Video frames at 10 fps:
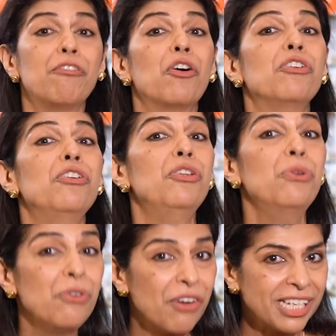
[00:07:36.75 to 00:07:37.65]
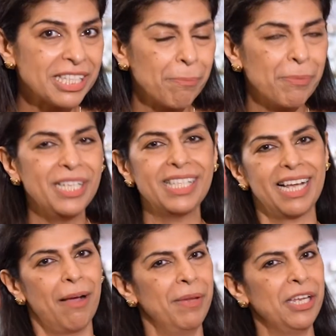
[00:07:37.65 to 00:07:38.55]
for new recipes
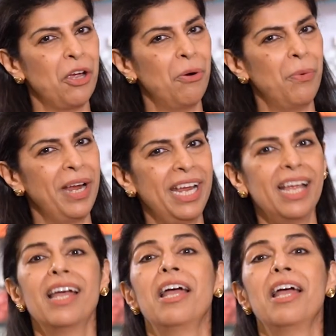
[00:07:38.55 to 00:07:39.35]
coming your way.